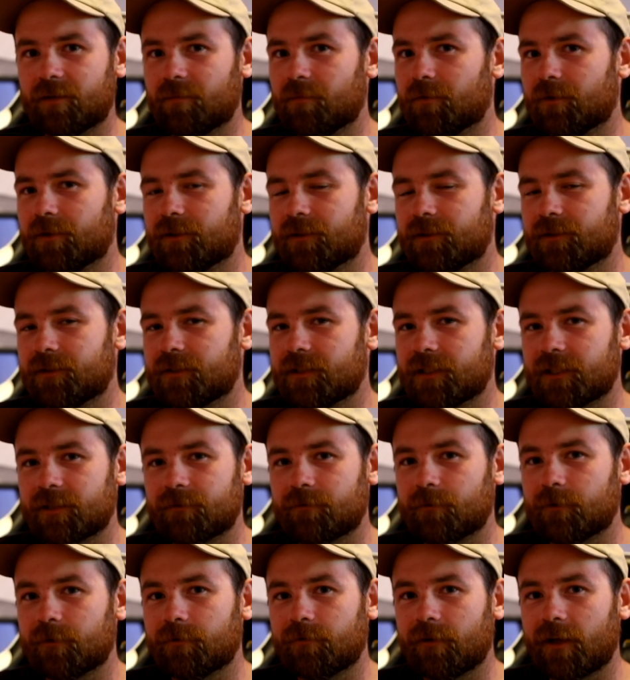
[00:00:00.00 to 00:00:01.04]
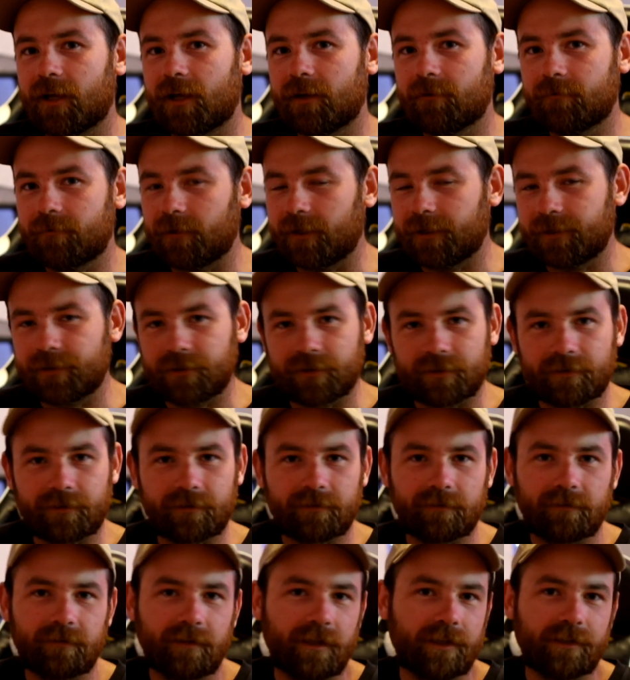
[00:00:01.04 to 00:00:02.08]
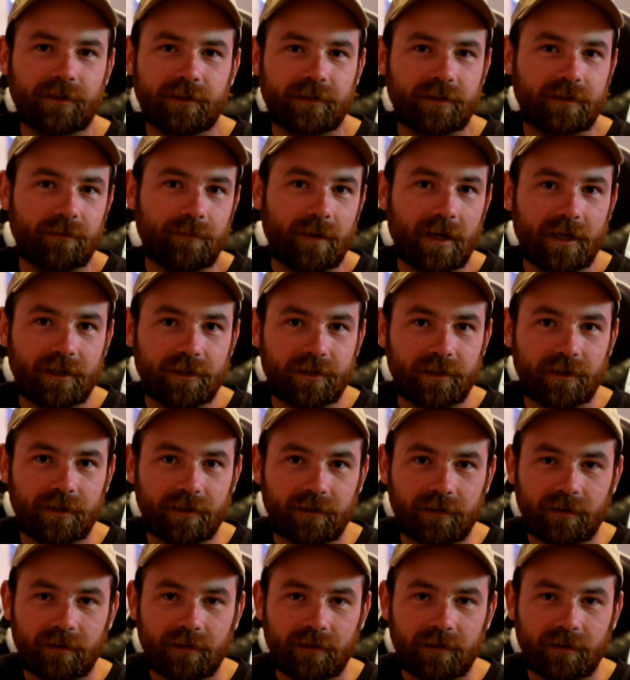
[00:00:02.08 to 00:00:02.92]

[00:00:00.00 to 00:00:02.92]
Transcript: more 645. I just imagine it.